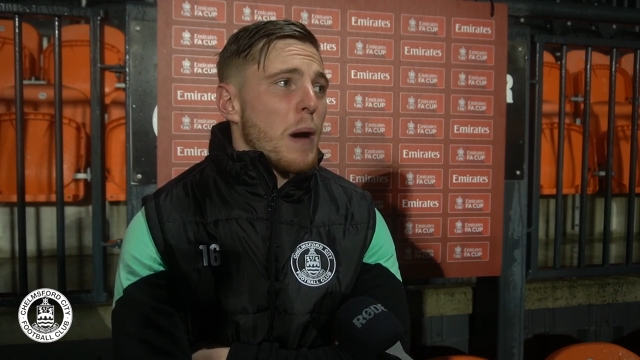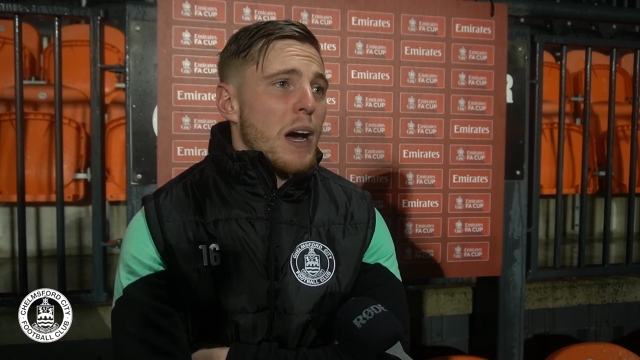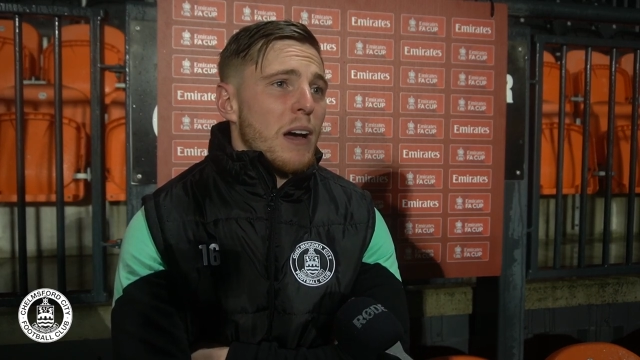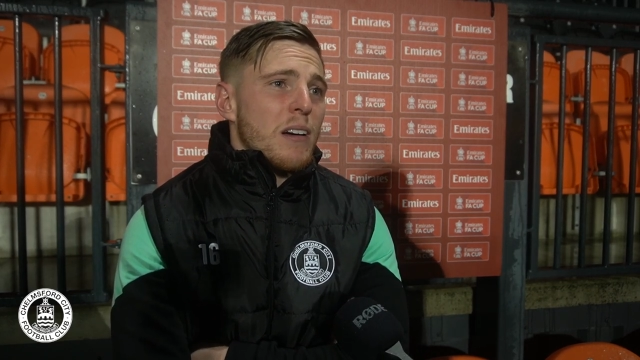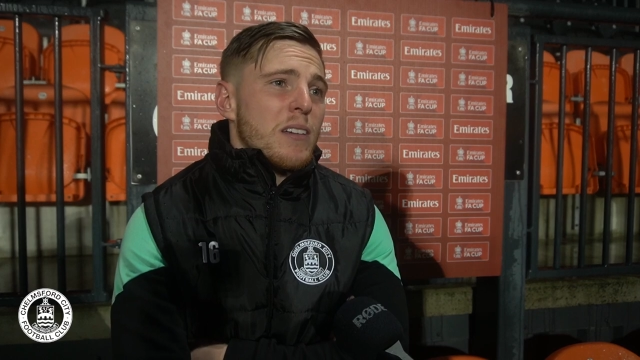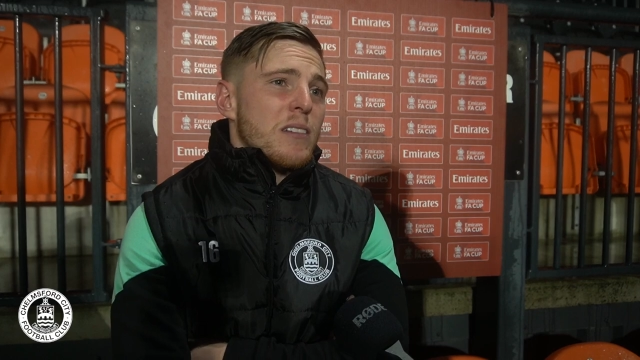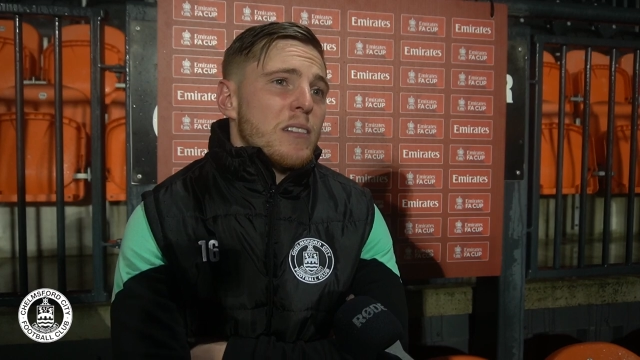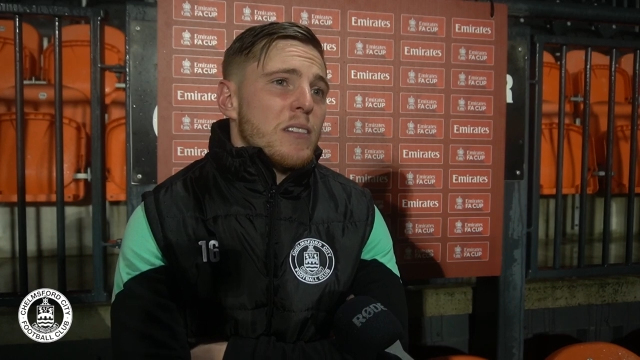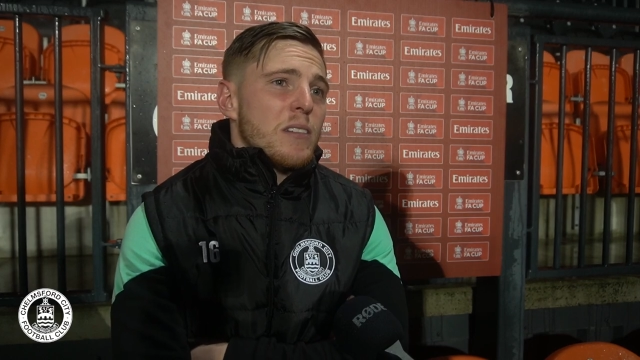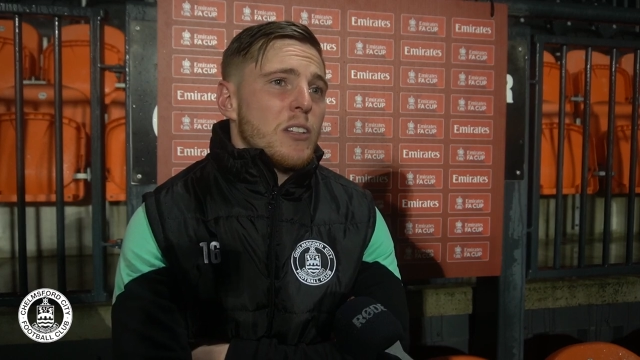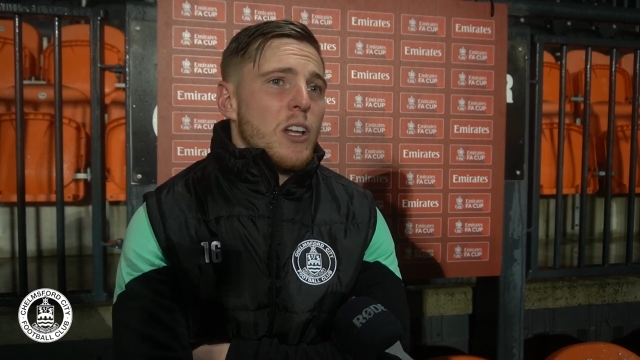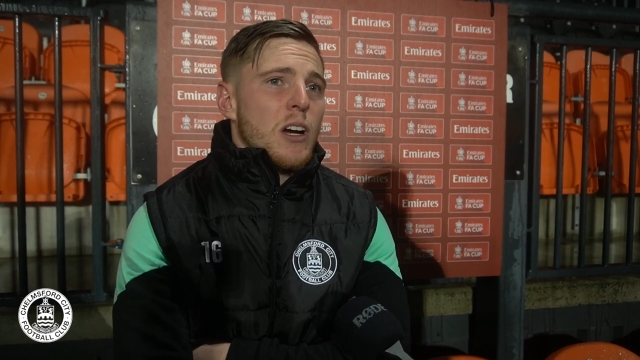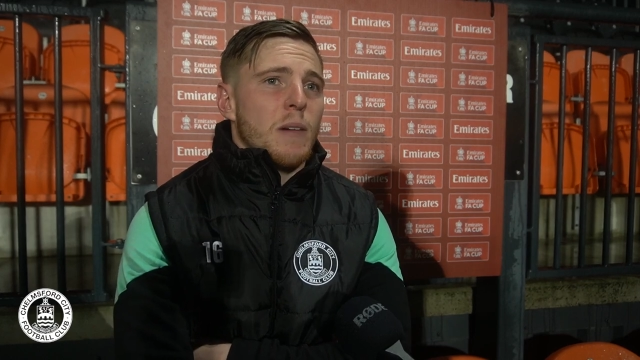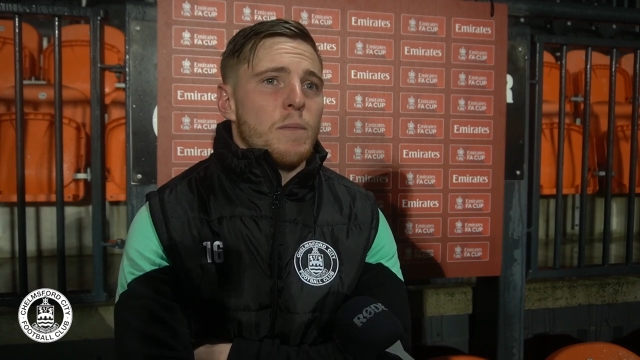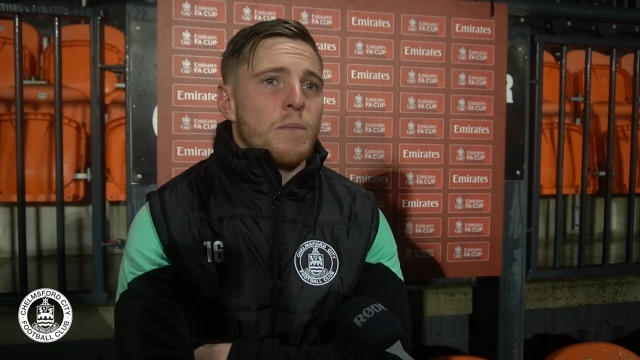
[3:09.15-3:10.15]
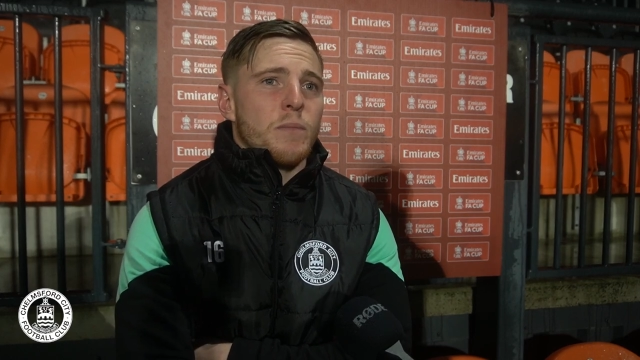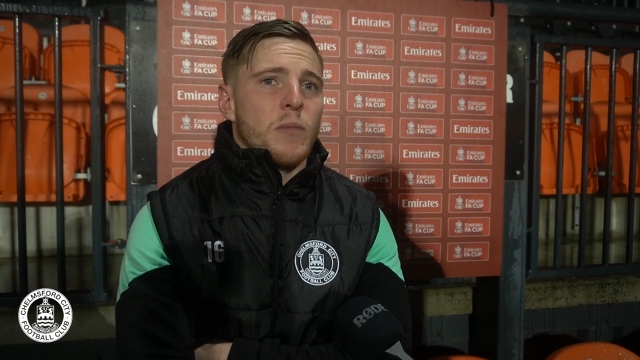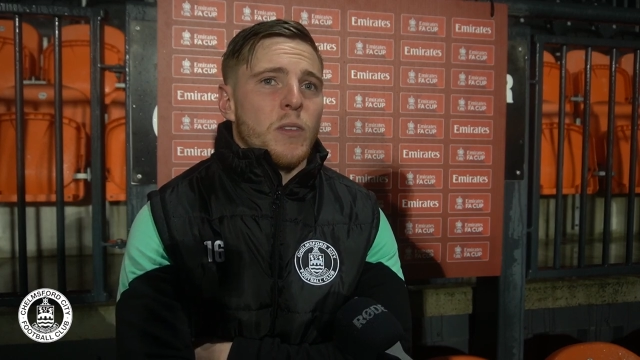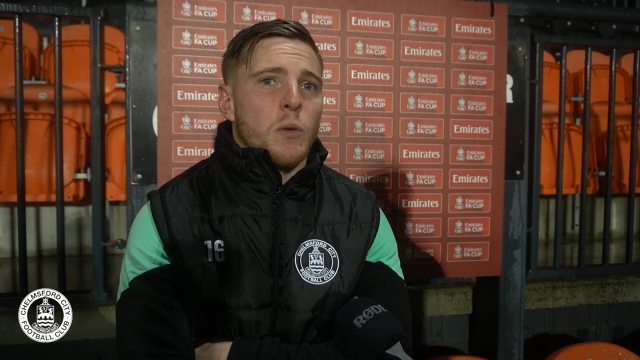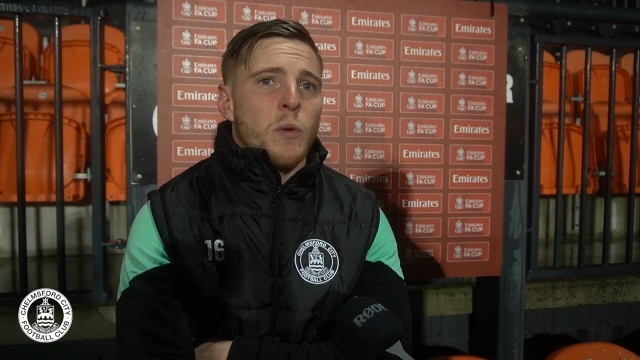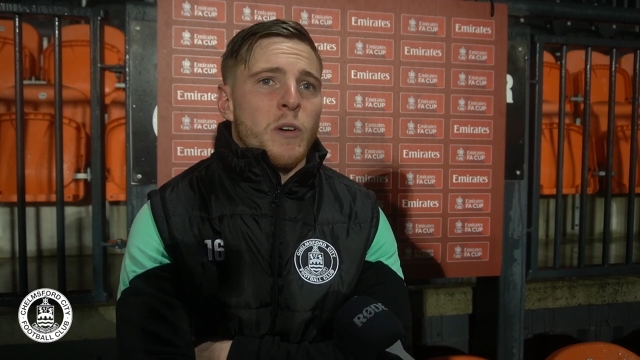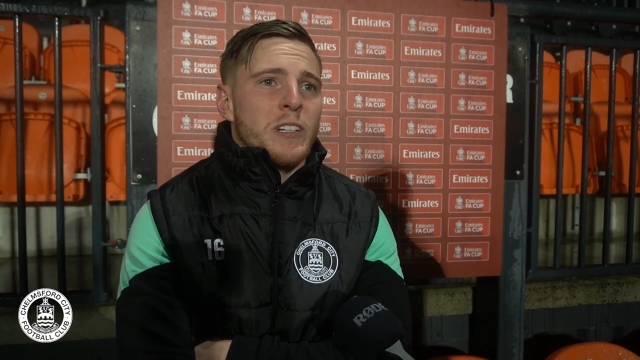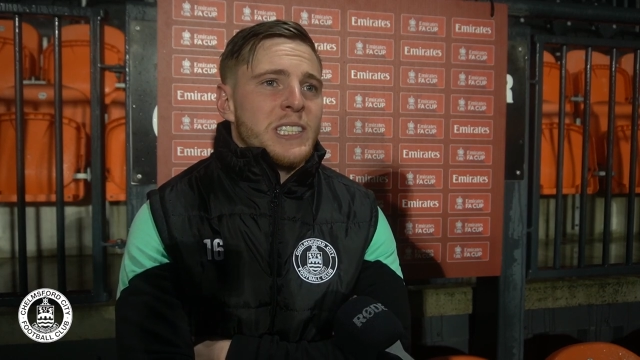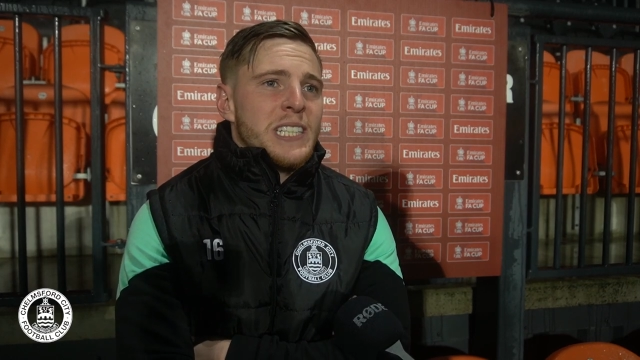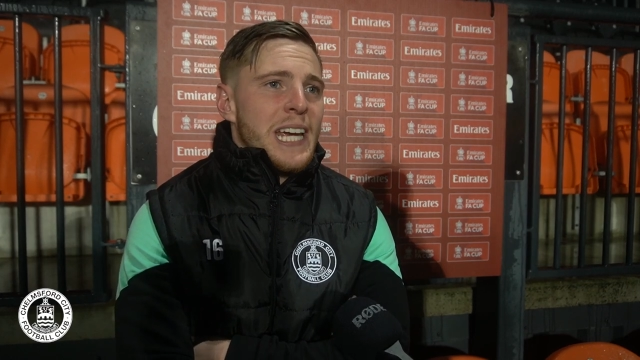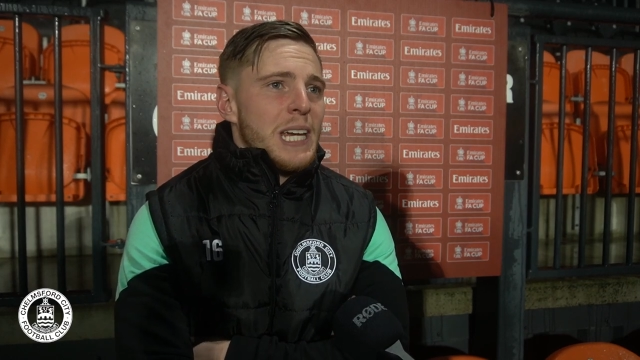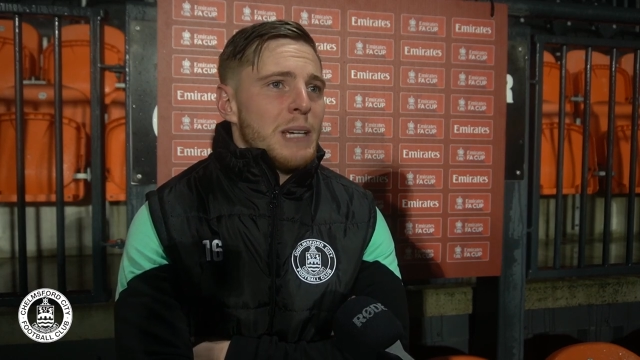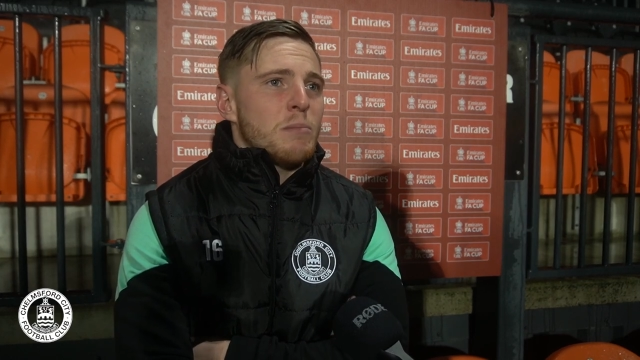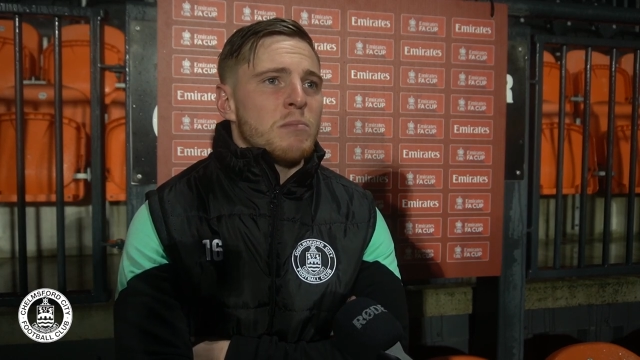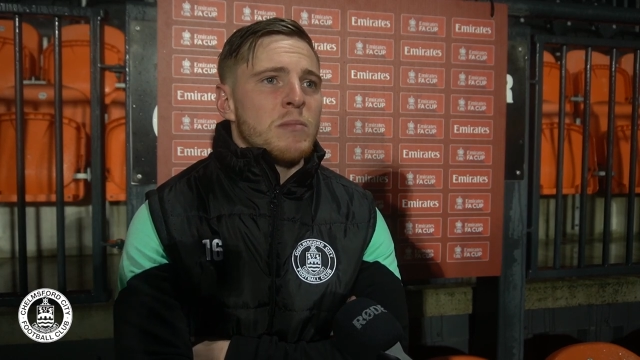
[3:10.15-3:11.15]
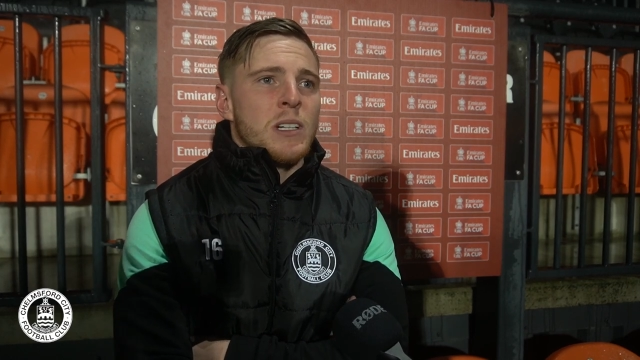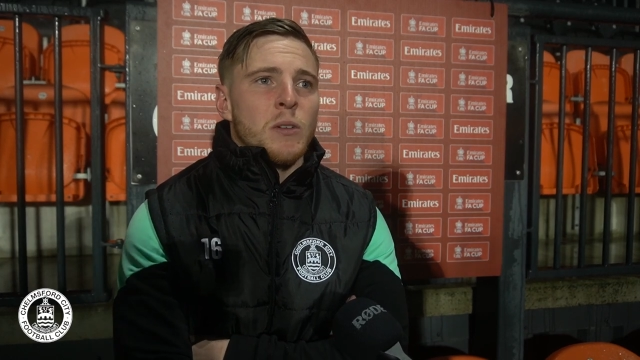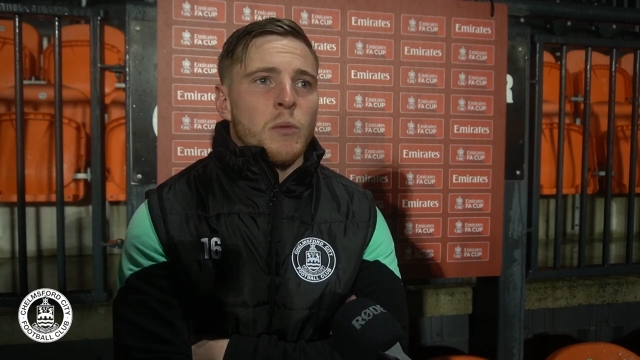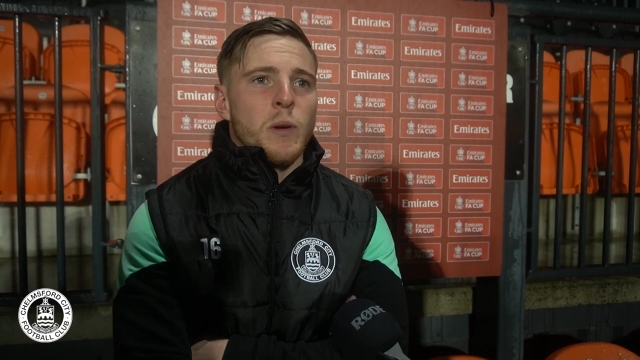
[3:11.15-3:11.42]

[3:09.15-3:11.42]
But look, we're a team,